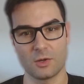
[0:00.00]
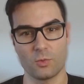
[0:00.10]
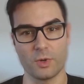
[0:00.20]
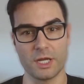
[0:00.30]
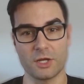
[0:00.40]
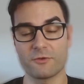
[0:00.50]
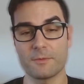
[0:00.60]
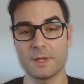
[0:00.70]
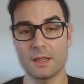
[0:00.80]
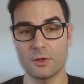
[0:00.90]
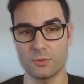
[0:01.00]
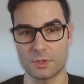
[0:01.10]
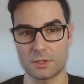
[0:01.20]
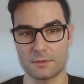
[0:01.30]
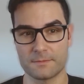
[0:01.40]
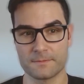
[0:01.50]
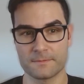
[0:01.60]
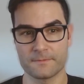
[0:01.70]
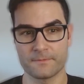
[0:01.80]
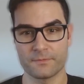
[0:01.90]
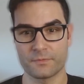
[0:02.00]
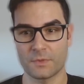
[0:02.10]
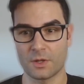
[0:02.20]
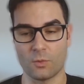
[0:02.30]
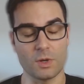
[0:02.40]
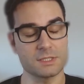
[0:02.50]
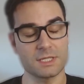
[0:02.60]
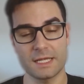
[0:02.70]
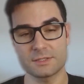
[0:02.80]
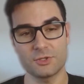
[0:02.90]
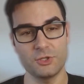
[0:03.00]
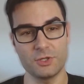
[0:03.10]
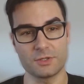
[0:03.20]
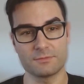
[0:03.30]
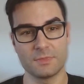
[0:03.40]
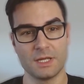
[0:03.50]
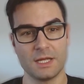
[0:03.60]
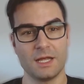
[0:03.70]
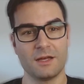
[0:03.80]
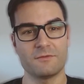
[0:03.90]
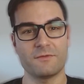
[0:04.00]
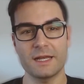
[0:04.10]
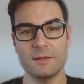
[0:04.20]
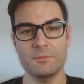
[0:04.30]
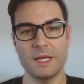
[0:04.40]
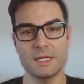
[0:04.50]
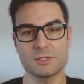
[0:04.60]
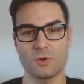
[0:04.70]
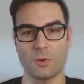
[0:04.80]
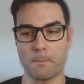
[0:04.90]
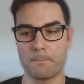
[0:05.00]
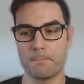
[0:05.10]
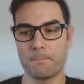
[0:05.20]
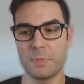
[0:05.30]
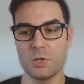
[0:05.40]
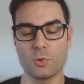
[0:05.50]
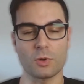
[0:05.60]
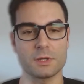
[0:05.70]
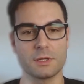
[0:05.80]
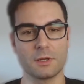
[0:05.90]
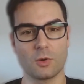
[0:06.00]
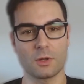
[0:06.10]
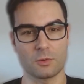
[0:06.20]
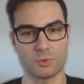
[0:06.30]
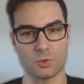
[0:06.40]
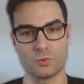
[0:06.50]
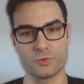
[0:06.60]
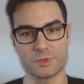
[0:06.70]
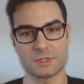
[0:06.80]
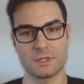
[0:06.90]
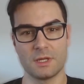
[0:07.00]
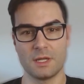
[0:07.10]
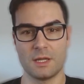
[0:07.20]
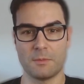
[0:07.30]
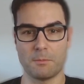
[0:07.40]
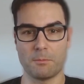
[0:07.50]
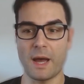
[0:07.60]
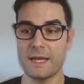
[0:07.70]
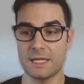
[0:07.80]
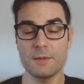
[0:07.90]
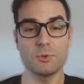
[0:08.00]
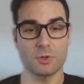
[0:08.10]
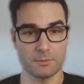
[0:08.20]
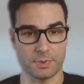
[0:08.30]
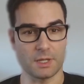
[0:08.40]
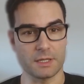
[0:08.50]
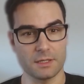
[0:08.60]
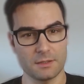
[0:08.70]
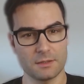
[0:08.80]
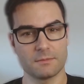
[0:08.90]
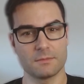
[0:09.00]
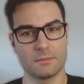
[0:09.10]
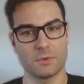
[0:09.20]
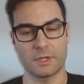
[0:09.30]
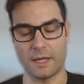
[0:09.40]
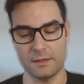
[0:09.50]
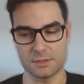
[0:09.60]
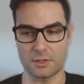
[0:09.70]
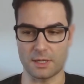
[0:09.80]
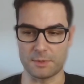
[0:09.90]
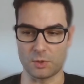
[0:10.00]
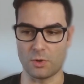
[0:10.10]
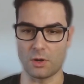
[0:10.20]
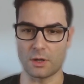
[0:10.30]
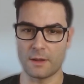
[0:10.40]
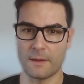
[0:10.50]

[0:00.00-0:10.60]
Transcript: when it could have been lower. What's the lesson here? Filing based on purely local rules might keep you compliant, okay, don't get me wrong,